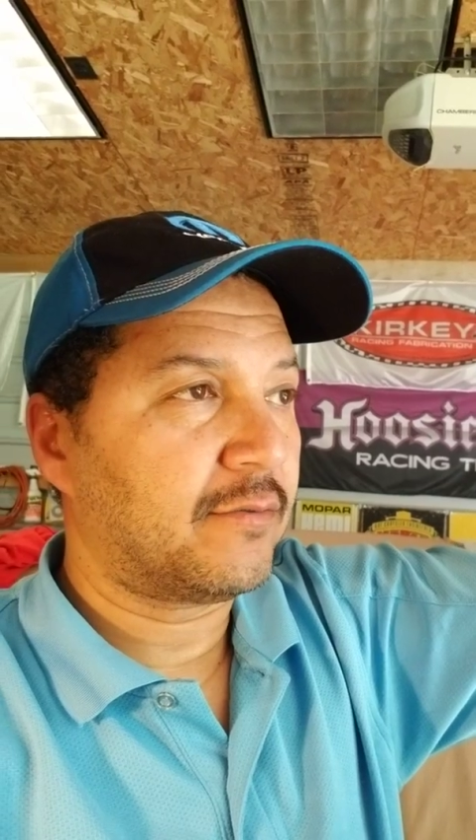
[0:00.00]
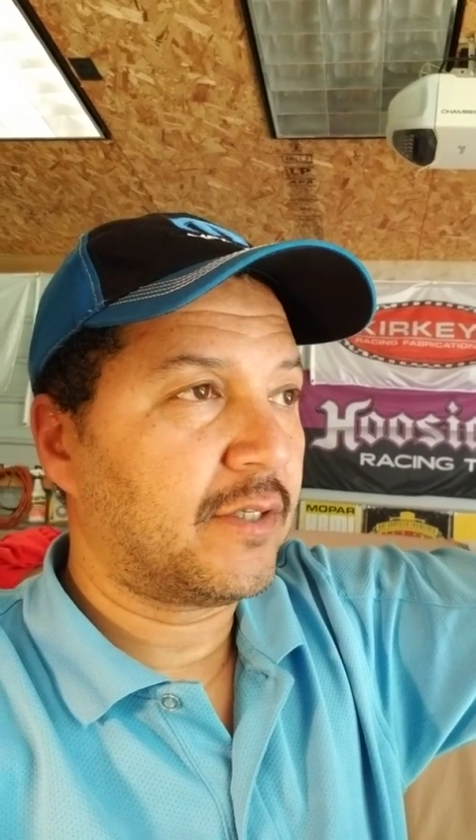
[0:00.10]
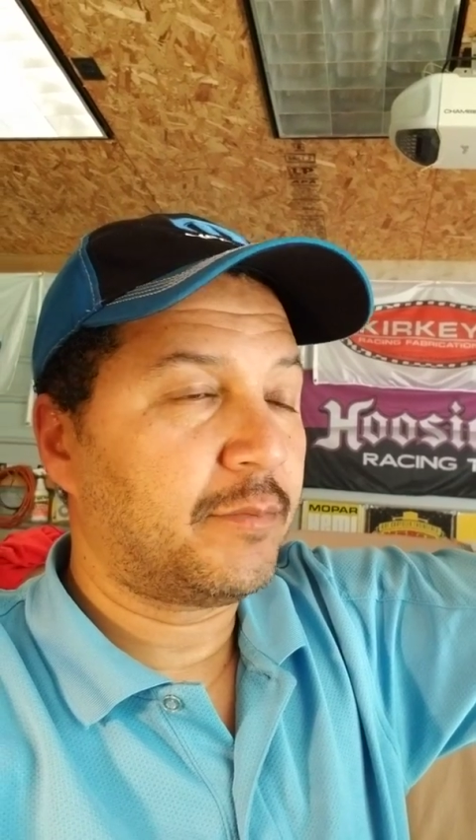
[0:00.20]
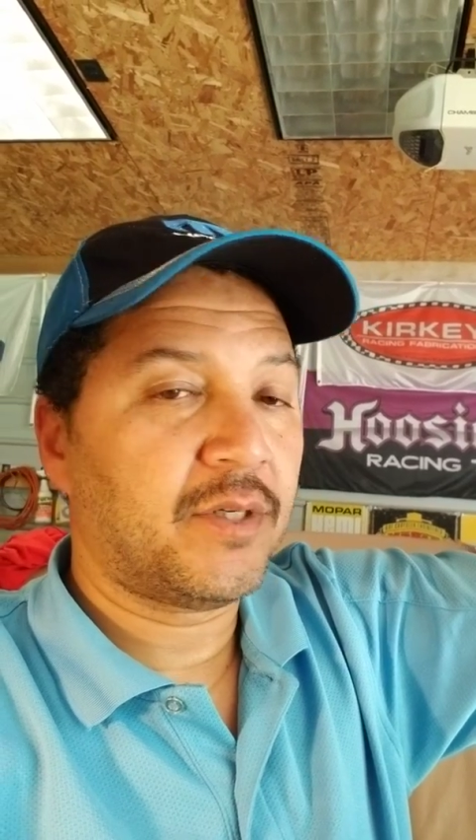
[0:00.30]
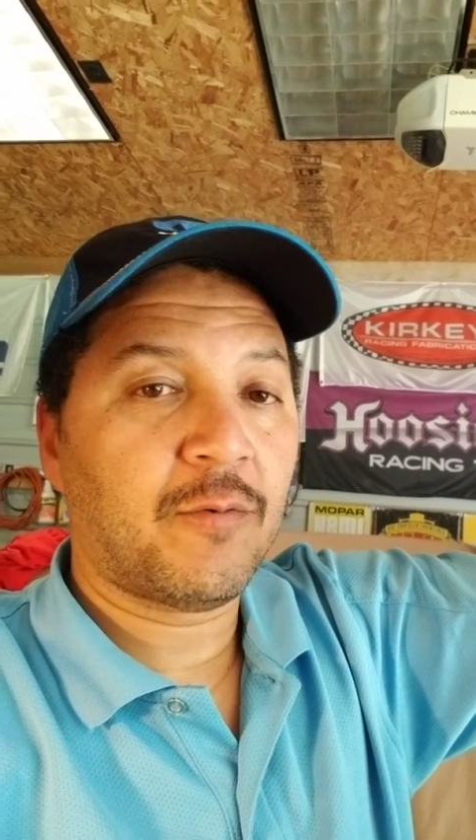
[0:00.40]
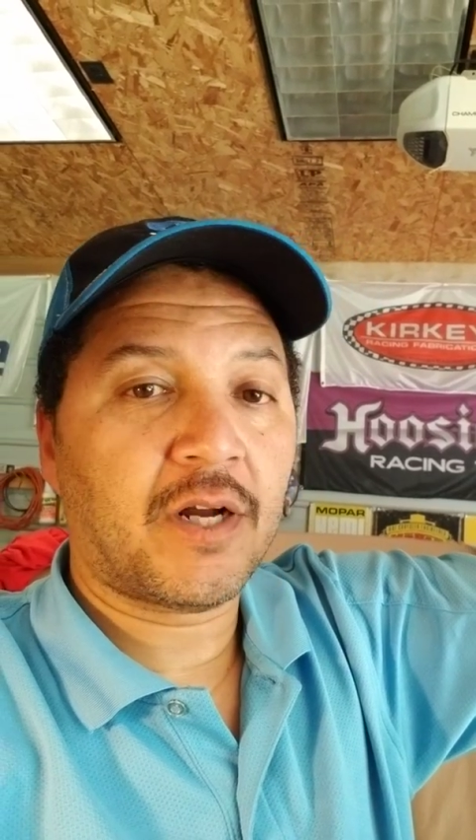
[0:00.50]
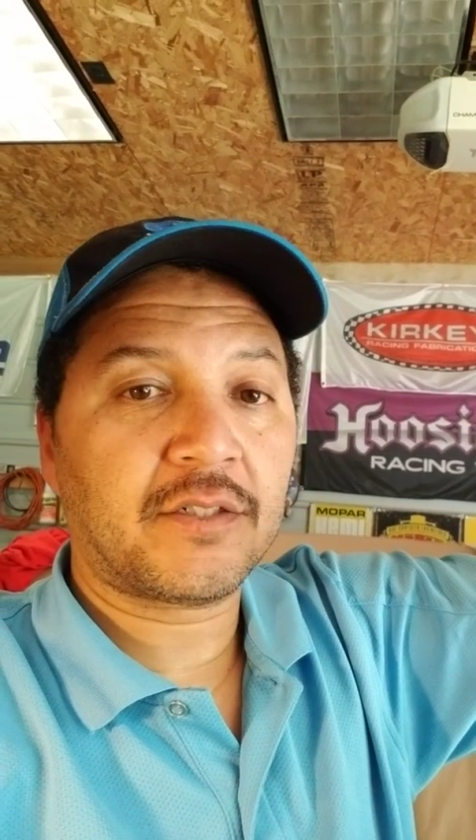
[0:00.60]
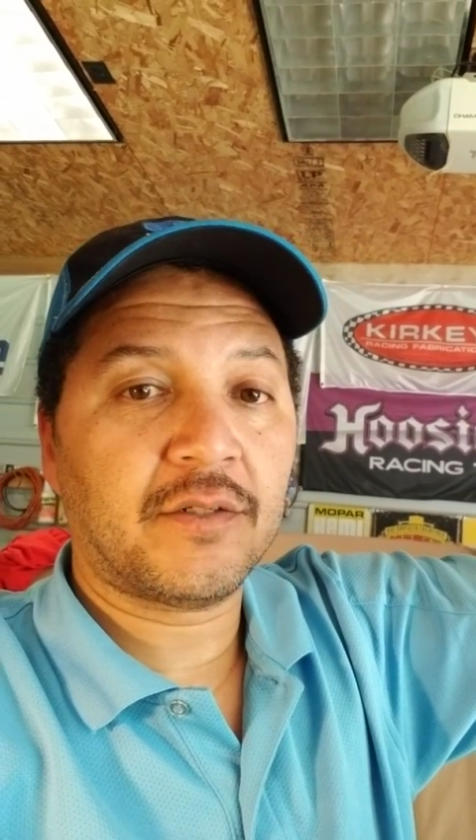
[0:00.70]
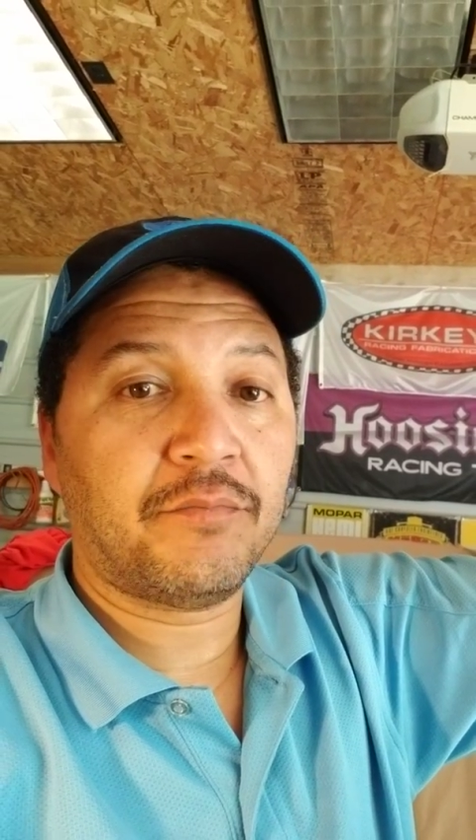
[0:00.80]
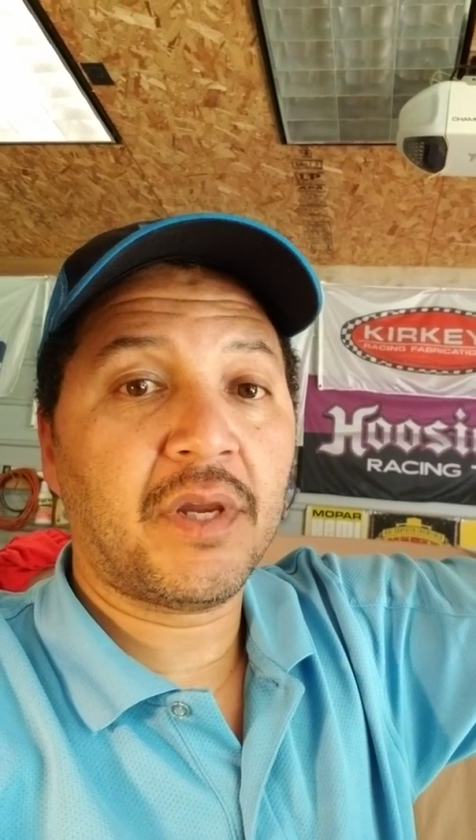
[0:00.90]
We'll be
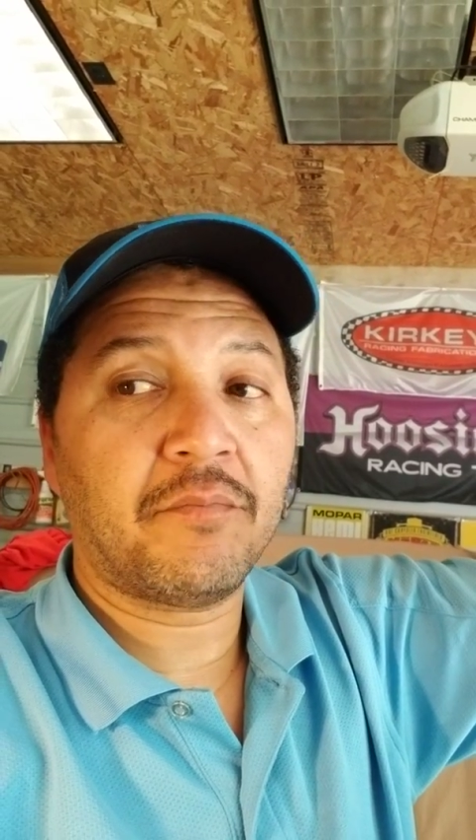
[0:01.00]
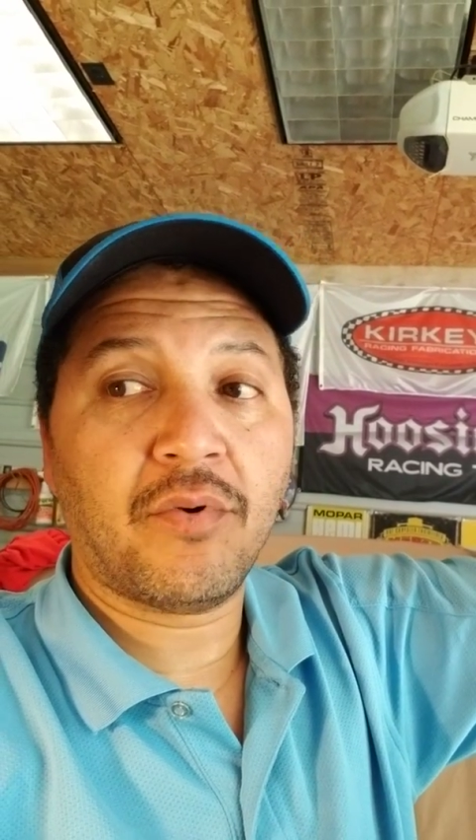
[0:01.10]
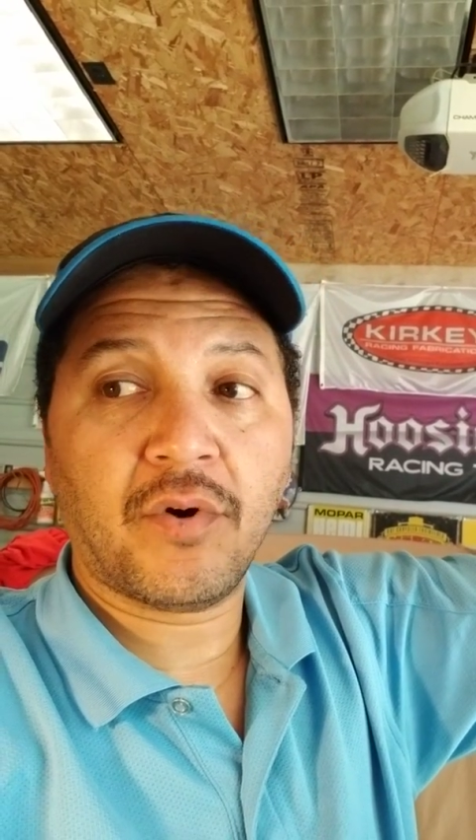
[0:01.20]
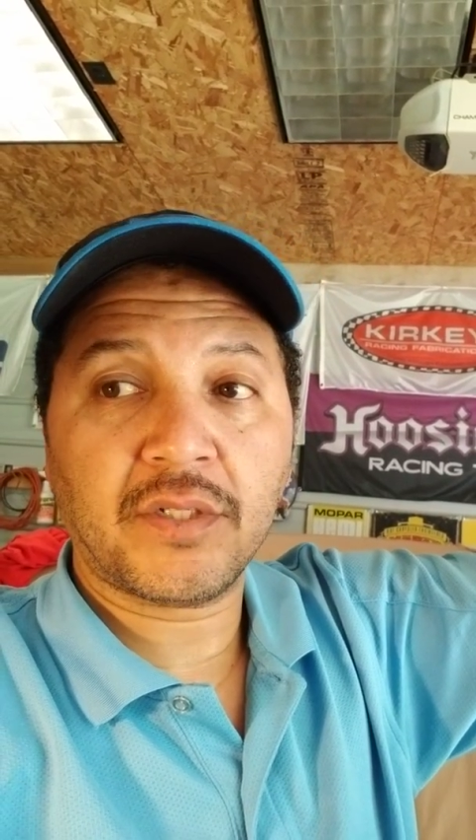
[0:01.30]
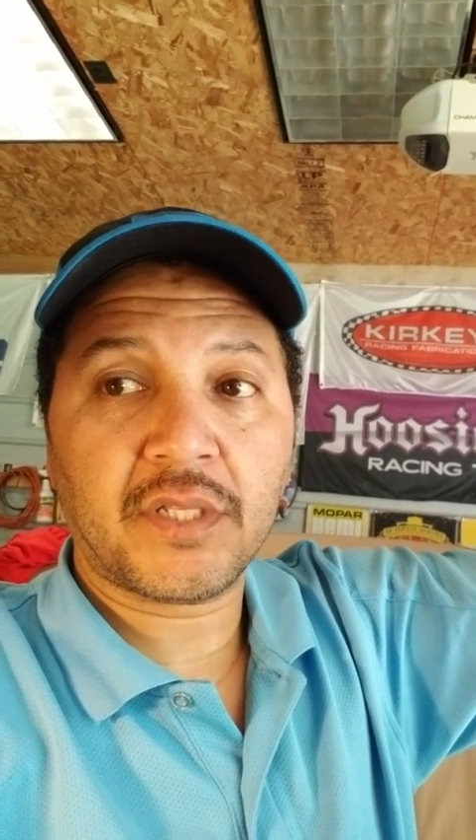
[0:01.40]
watching the big boys,